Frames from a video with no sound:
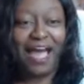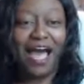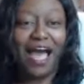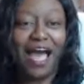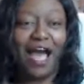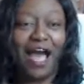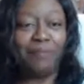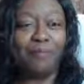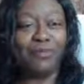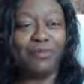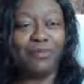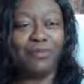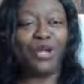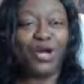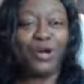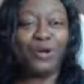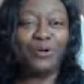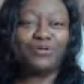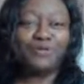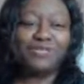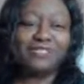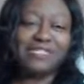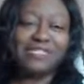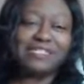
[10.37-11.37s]
I'm your
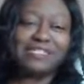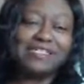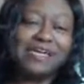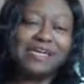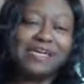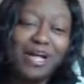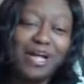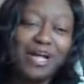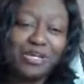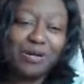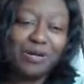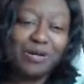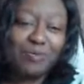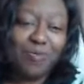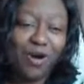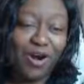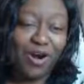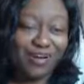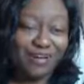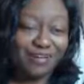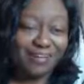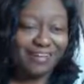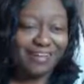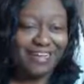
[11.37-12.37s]
host, Latanya
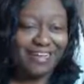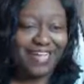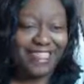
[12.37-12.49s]
Martin,